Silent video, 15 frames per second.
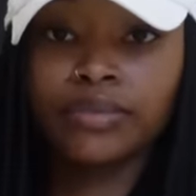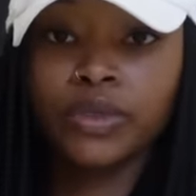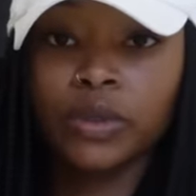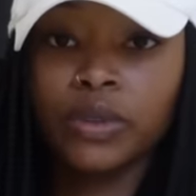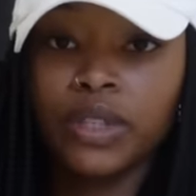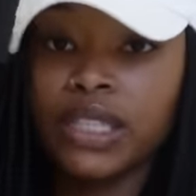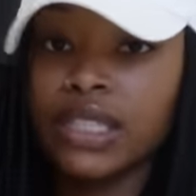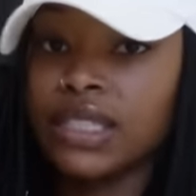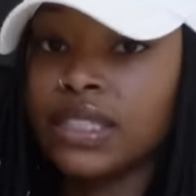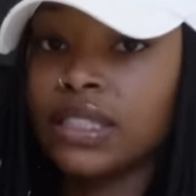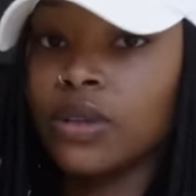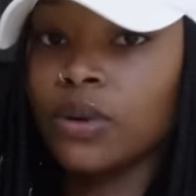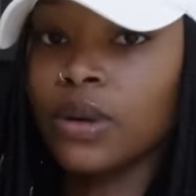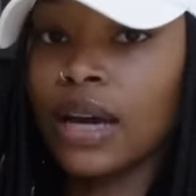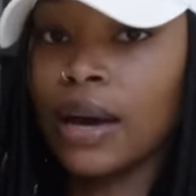with the
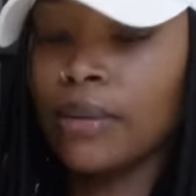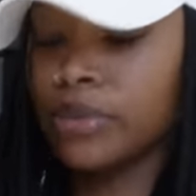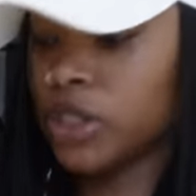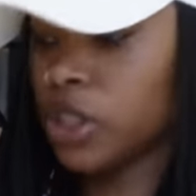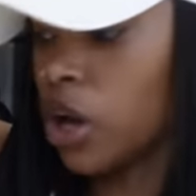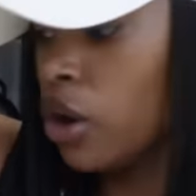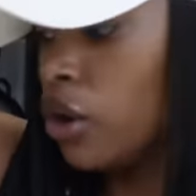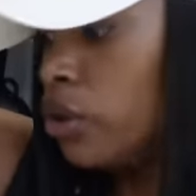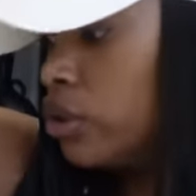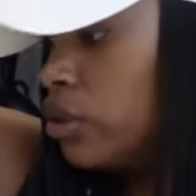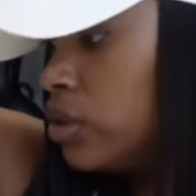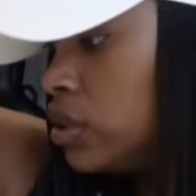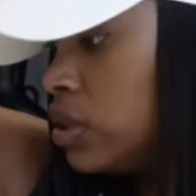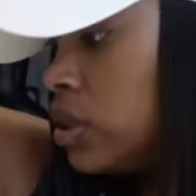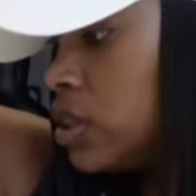steel cap
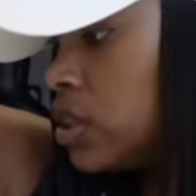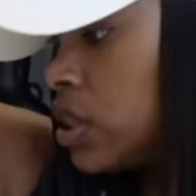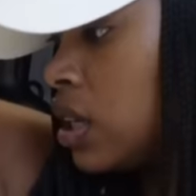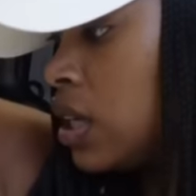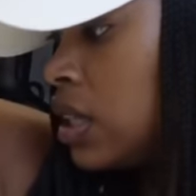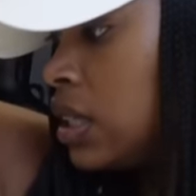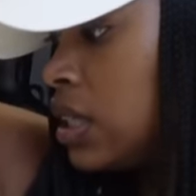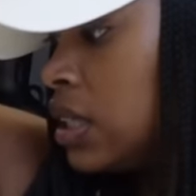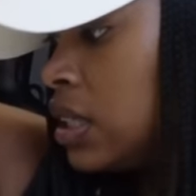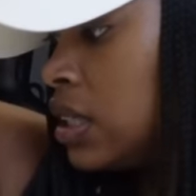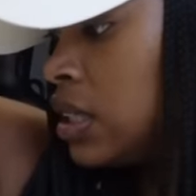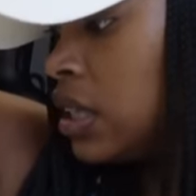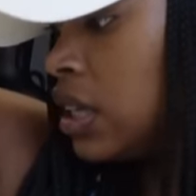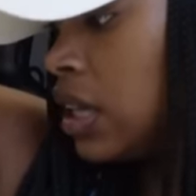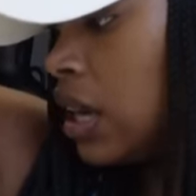toes.
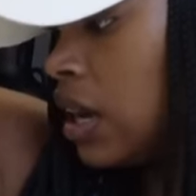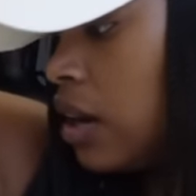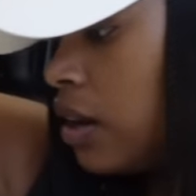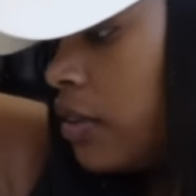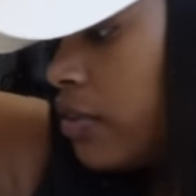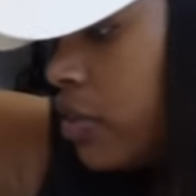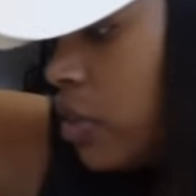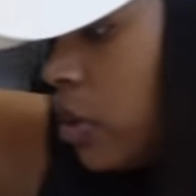Love